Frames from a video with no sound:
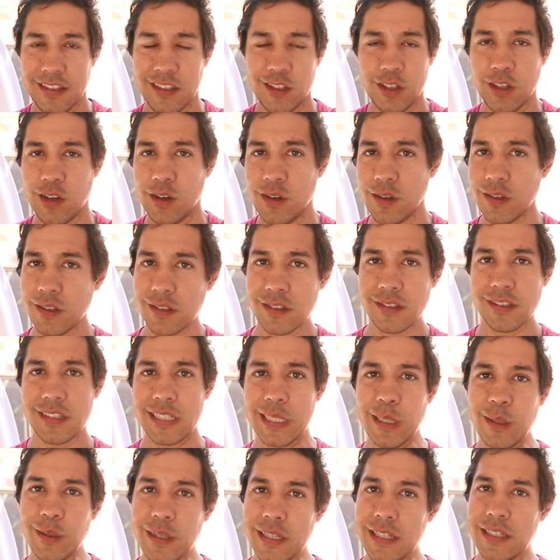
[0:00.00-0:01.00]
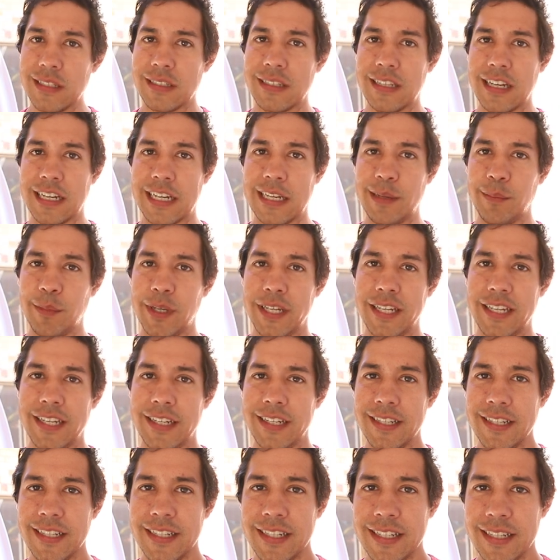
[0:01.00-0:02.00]
The song still gets stuck in my
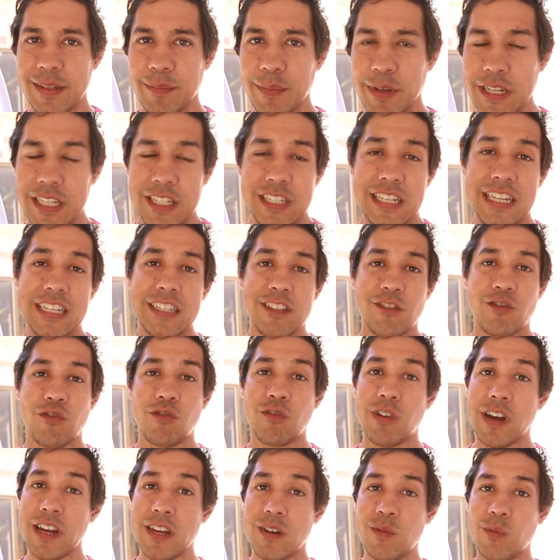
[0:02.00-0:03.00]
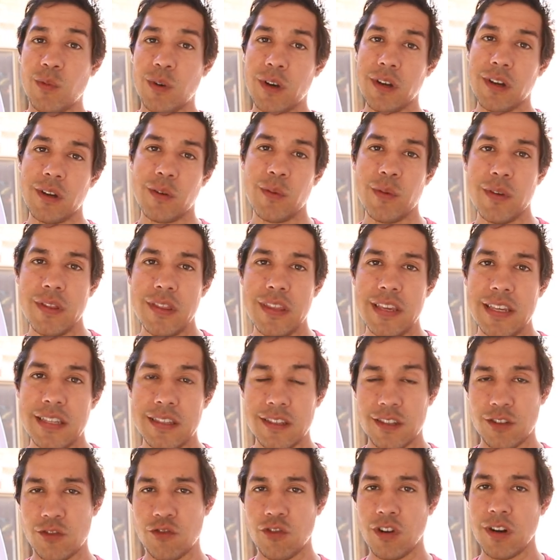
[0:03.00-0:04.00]
head, but he does great work with
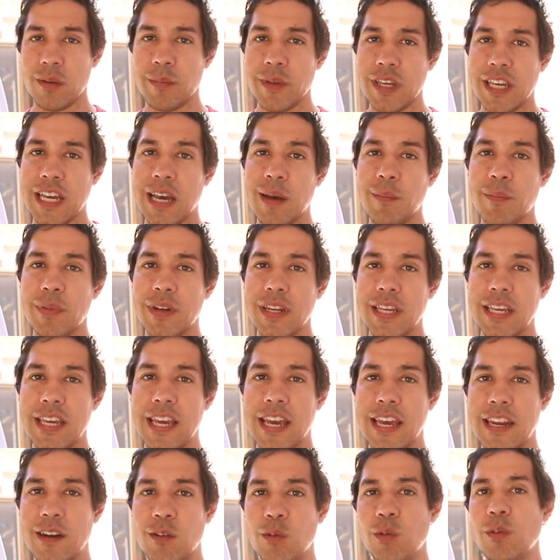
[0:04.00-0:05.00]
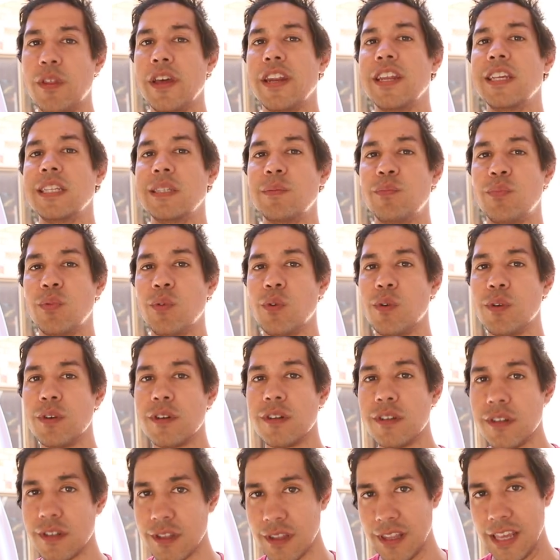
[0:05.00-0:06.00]
his astronomy company and all that he's
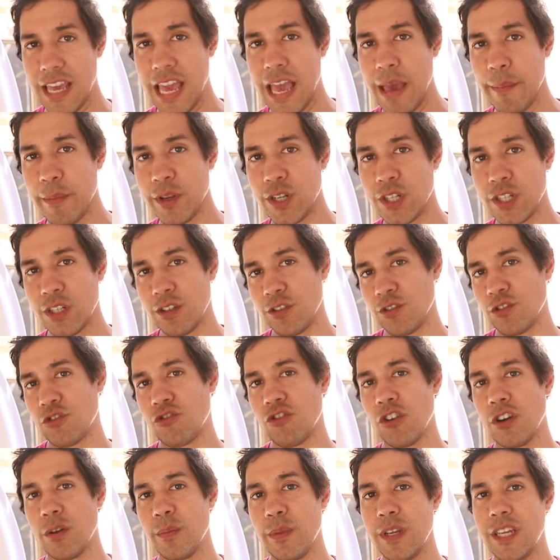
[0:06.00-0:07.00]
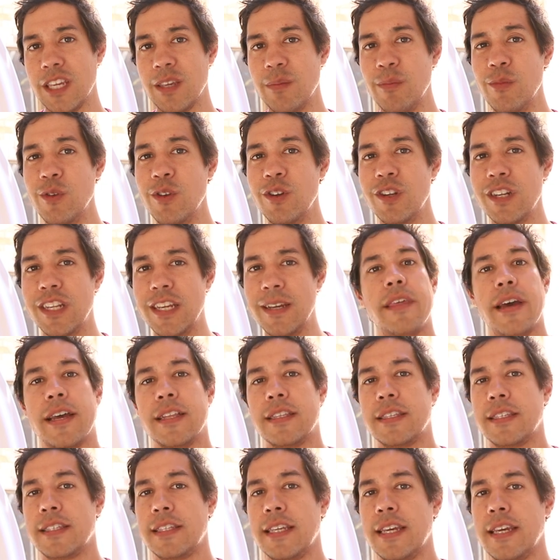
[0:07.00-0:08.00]
brought to the amateur astronomy community.
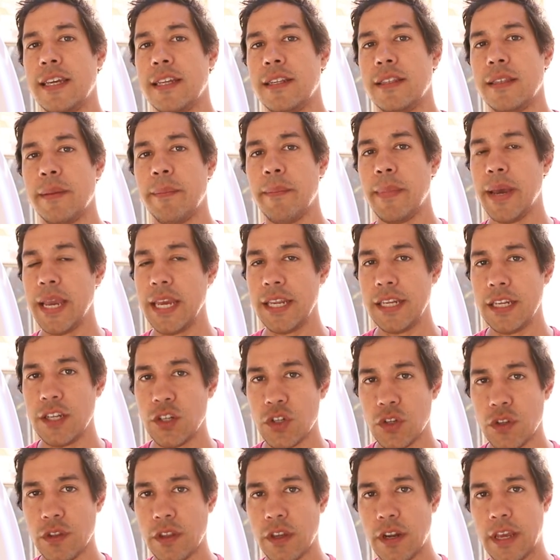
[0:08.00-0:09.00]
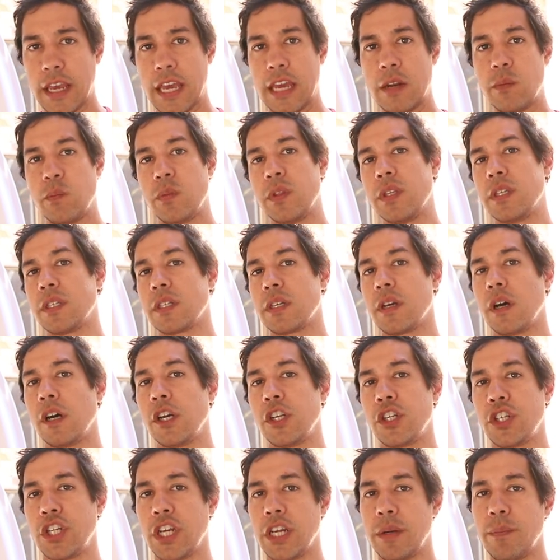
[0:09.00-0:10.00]
That said, the main issue that I had with the
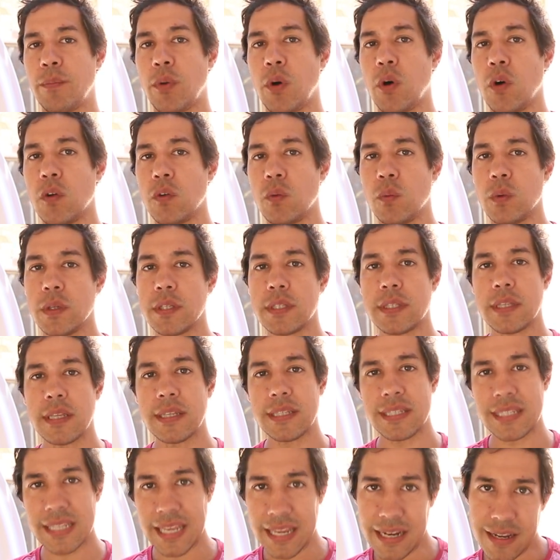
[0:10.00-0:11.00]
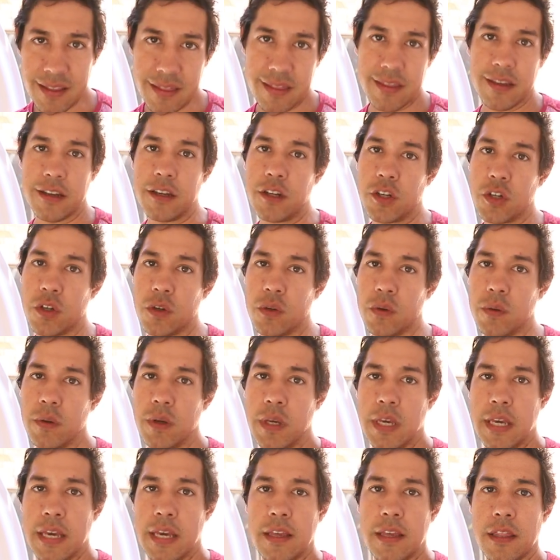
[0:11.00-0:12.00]
Skyshed Pod was the zenith issue.
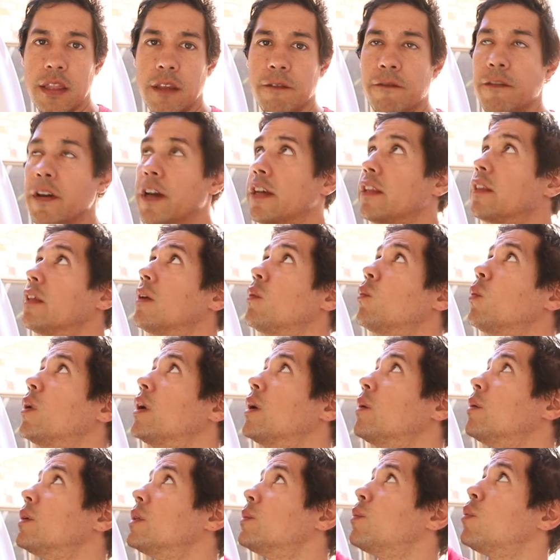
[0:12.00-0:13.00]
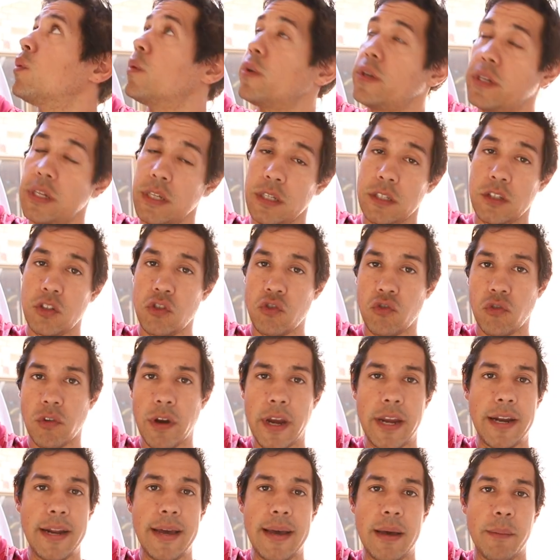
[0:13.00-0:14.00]
The fact that when I was pointing
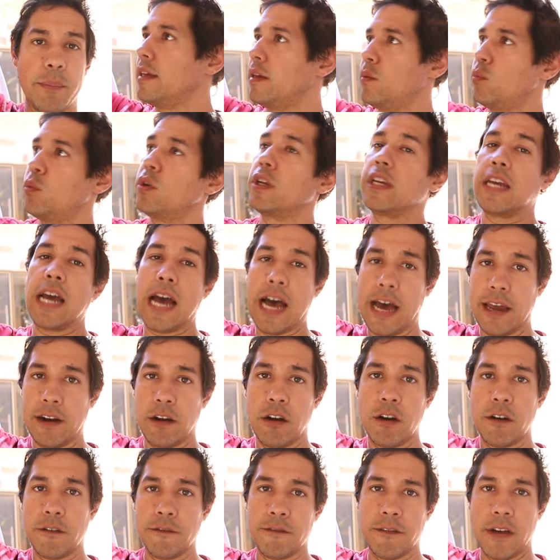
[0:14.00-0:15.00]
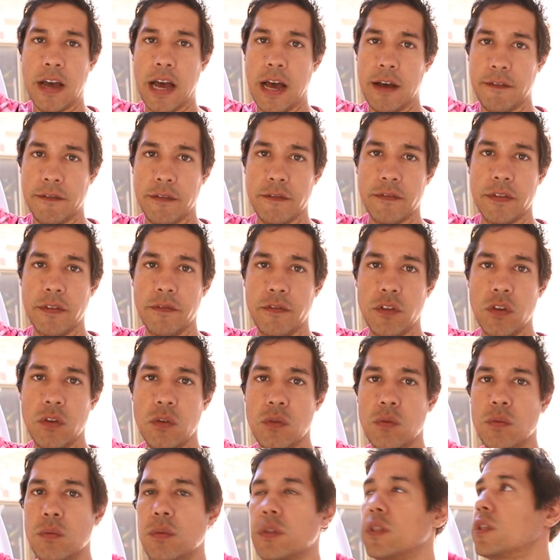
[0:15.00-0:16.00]
straight up, it would cut off half of the
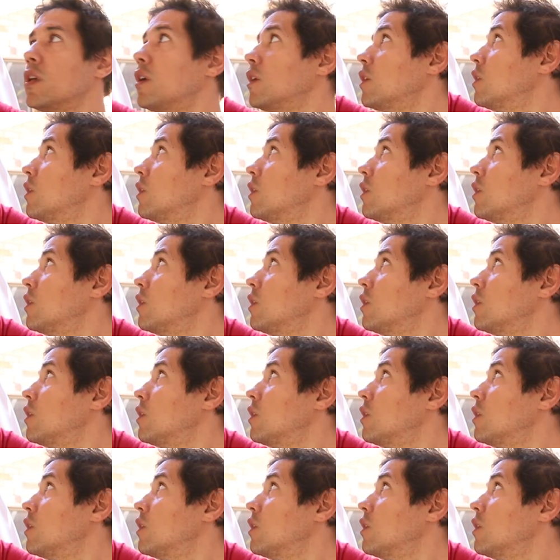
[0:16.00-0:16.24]
view. So